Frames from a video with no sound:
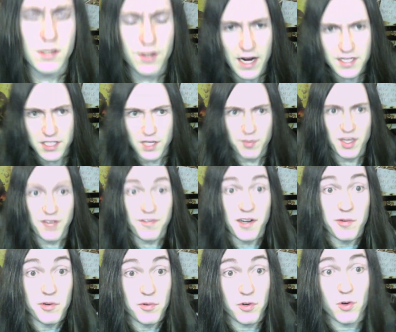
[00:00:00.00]
asking me if I
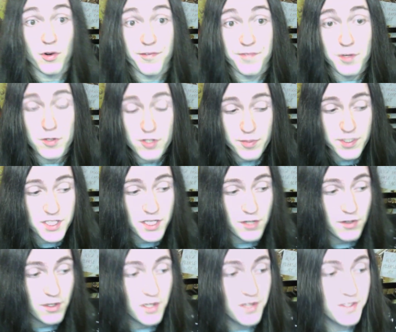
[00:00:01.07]
would record future
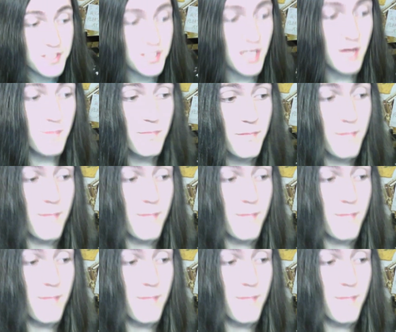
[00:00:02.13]
material in the same